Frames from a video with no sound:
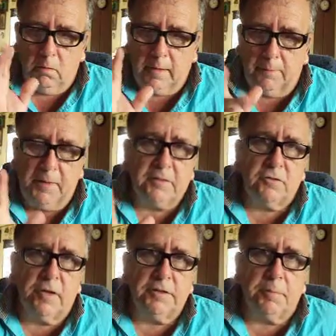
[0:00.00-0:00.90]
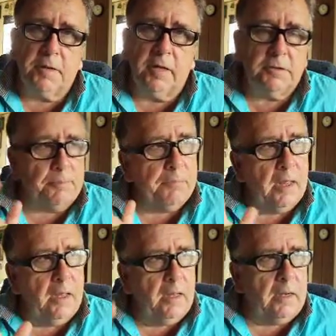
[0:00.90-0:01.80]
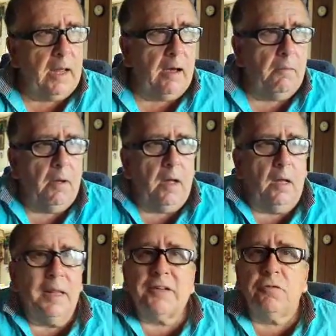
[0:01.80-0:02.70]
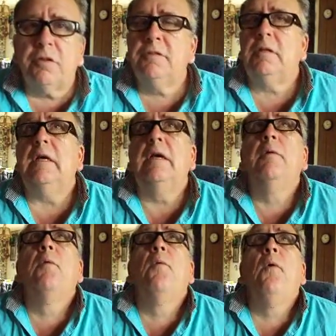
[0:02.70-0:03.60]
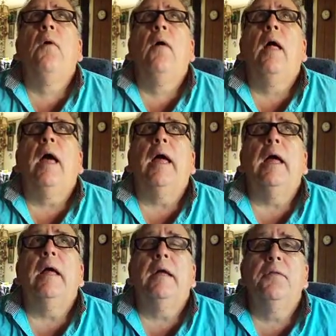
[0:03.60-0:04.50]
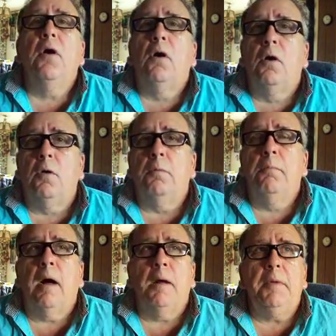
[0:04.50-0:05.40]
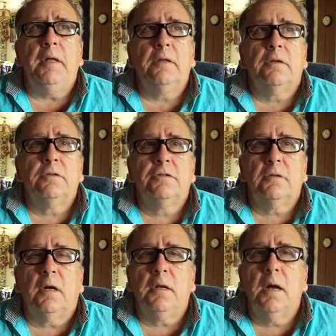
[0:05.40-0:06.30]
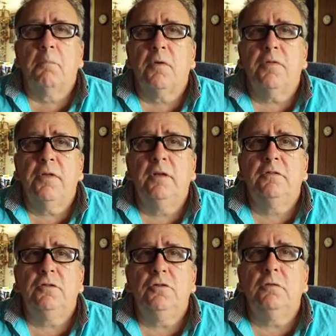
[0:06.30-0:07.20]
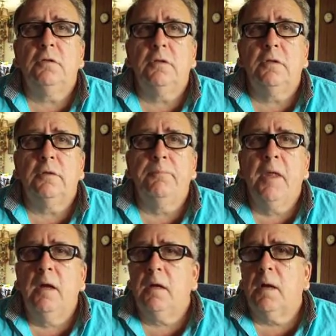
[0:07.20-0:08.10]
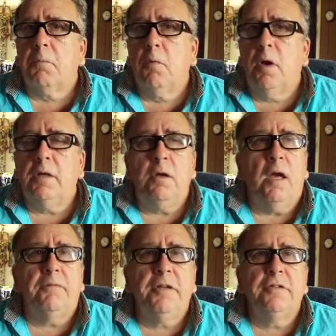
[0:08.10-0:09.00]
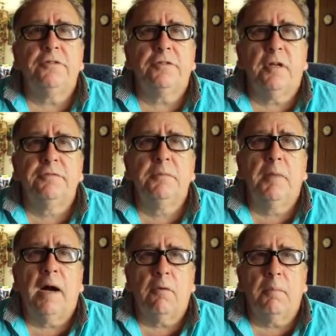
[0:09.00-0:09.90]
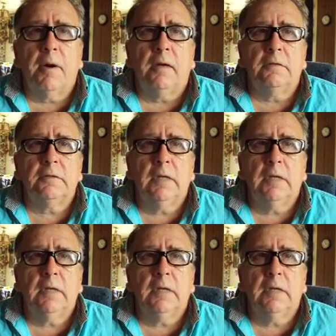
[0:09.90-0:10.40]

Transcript: Okay, that's transportation. Now, electricity in the home, I mean, there's a number of things that you can do. Number one, you have to get yourself some power bars.